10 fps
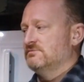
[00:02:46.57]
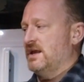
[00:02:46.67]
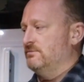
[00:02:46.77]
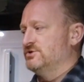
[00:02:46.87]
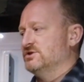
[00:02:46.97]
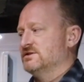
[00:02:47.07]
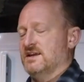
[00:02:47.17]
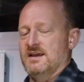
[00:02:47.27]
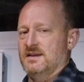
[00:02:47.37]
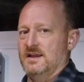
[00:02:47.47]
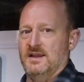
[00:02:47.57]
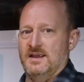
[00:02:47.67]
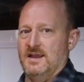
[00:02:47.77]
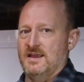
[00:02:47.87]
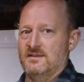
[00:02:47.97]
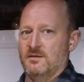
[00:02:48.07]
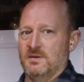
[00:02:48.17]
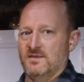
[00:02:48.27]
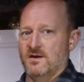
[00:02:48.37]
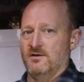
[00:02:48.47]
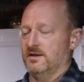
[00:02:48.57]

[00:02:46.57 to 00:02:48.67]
It was just, it ended up being the